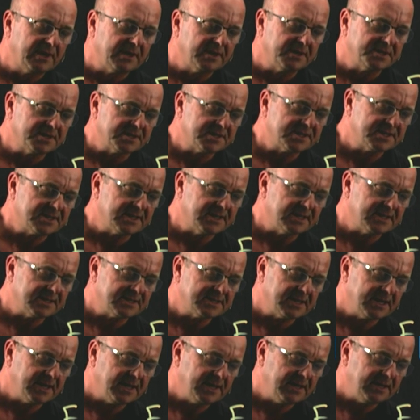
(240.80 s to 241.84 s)
just set
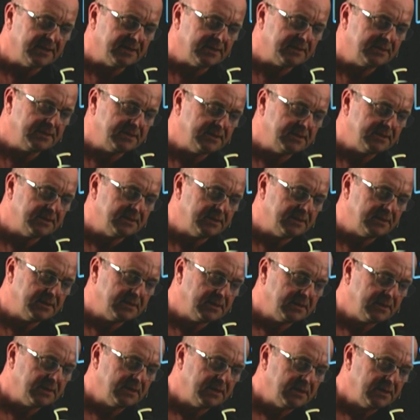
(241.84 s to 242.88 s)
tail
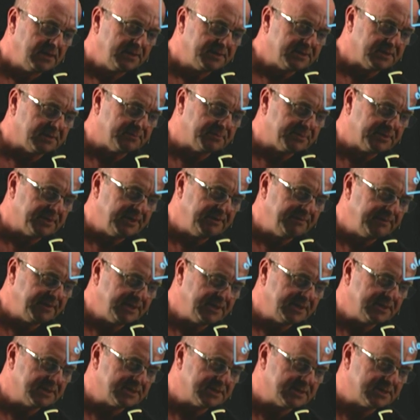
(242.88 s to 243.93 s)
dot
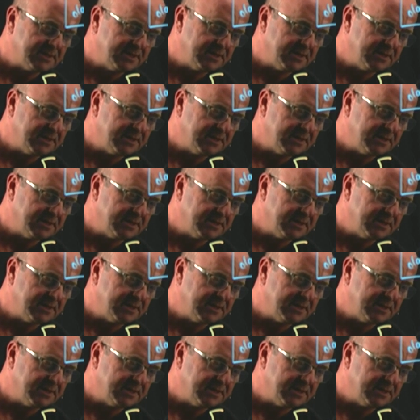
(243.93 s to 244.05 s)
previous